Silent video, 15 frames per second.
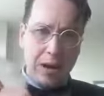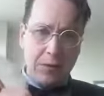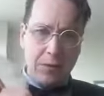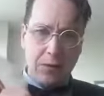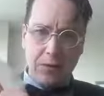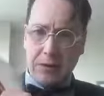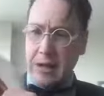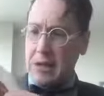for
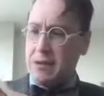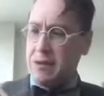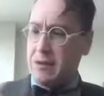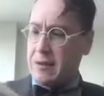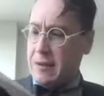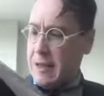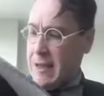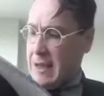
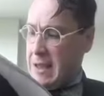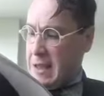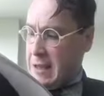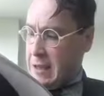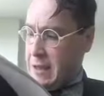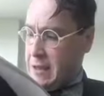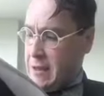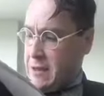Stetson,
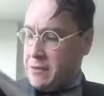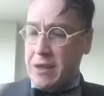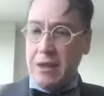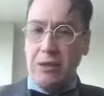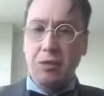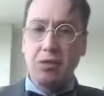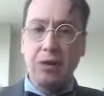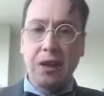they
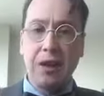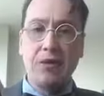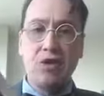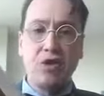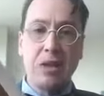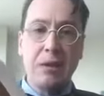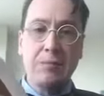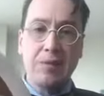usually have a
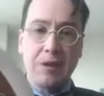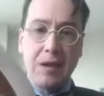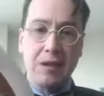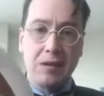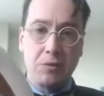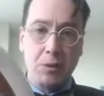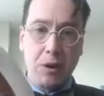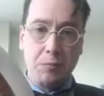sheepskin
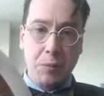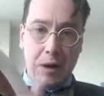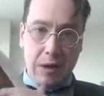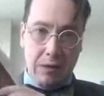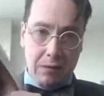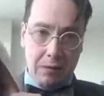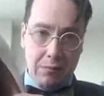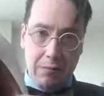sweatband.